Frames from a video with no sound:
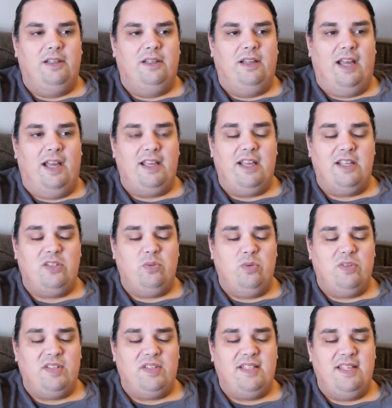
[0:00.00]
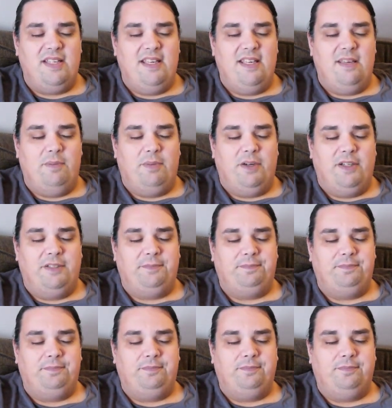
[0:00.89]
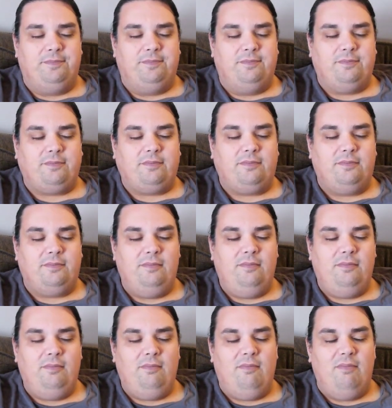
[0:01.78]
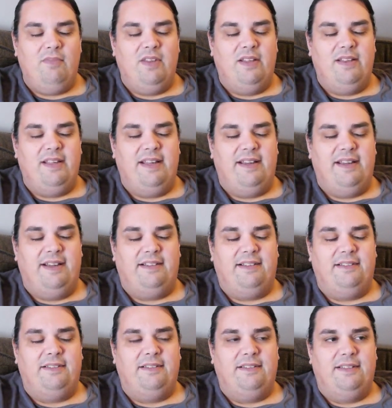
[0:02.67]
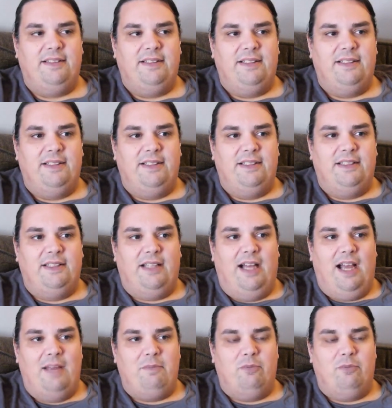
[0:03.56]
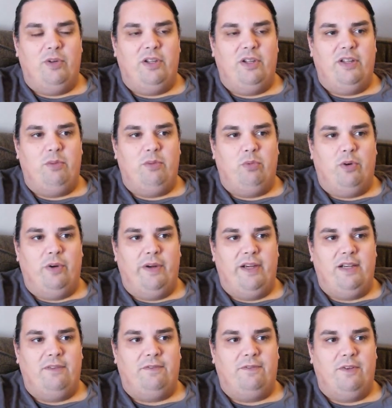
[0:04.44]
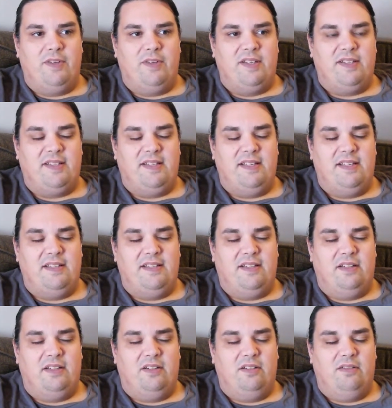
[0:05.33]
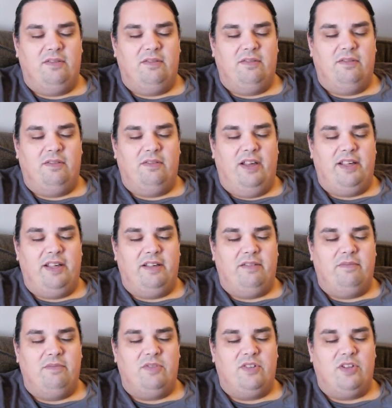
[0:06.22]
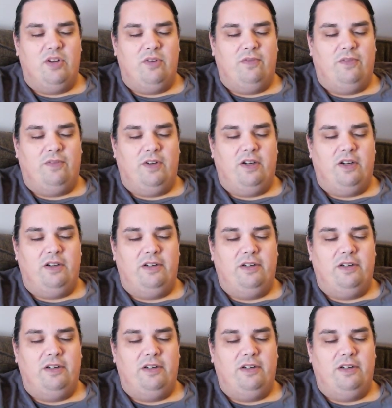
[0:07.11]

I guess we'll see, but yeah. I'm really worried for this season like so far.